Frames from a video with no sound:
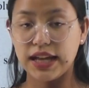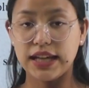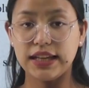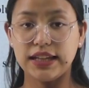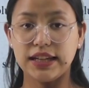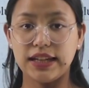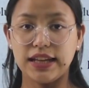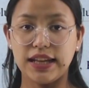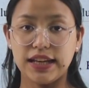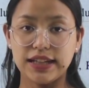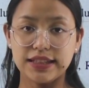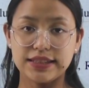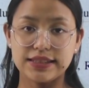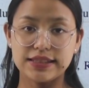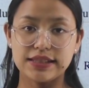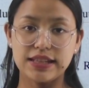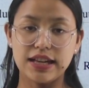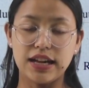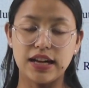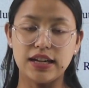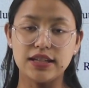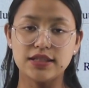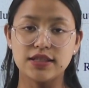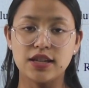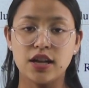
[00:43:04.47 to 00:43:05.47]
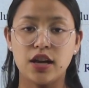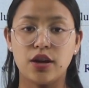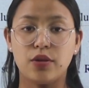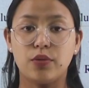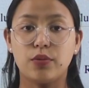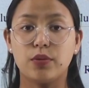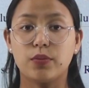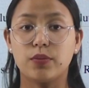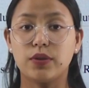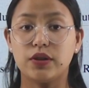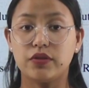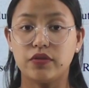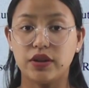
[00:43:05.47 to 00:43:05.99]
In the next class,
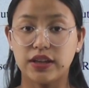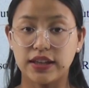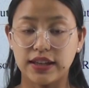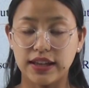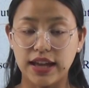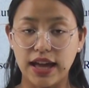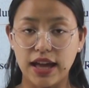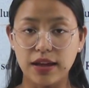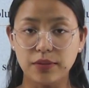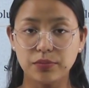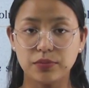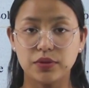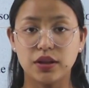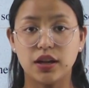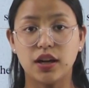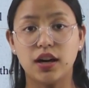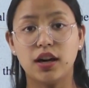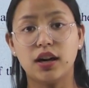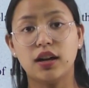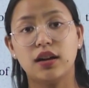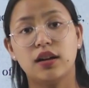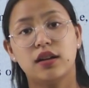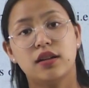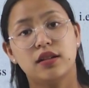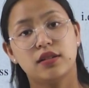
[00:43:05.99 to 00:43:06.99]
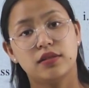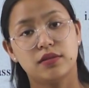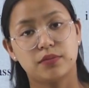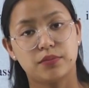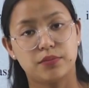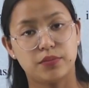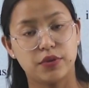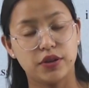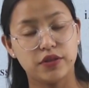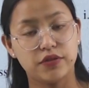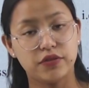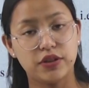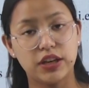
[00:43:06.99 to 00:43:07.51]
we will recap the
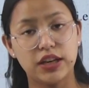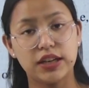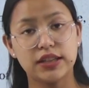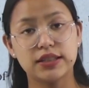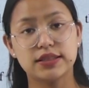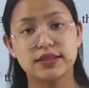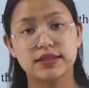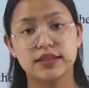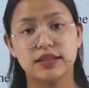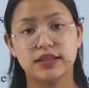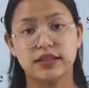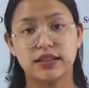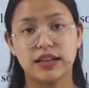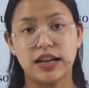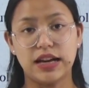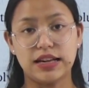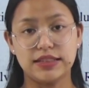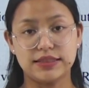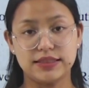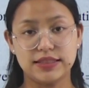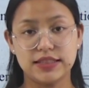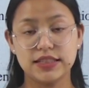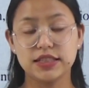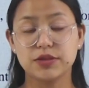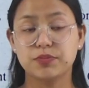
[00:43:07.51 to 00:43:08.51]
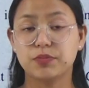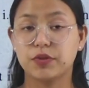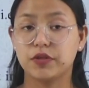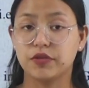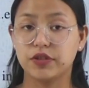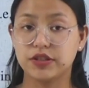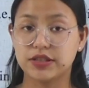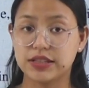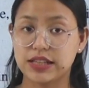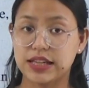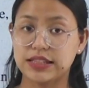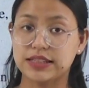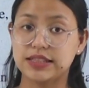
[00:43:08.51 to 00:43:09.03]
previous classes
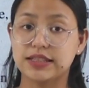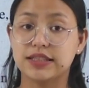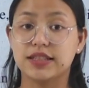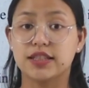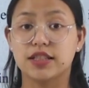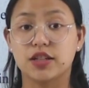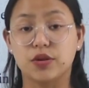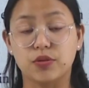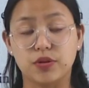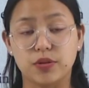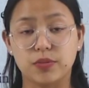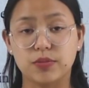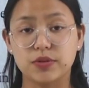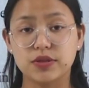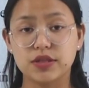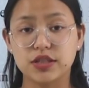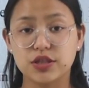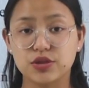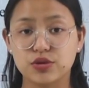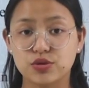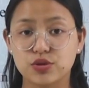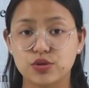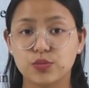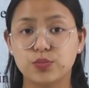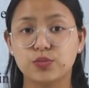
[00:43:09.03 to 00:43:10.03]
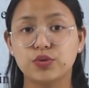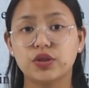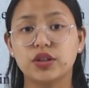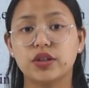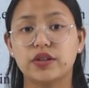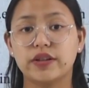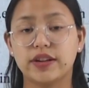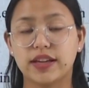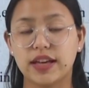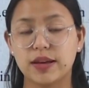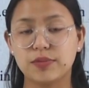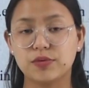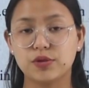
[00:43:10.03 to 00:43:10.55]
tawgiba sing du
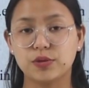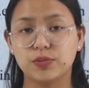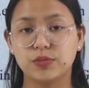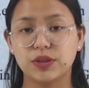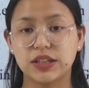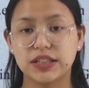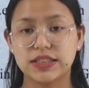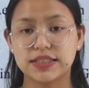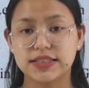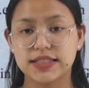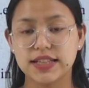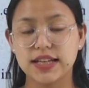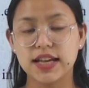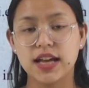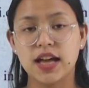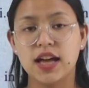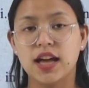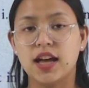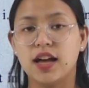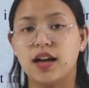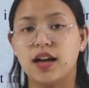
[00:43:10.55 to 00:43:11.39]
supuna recap tawminasi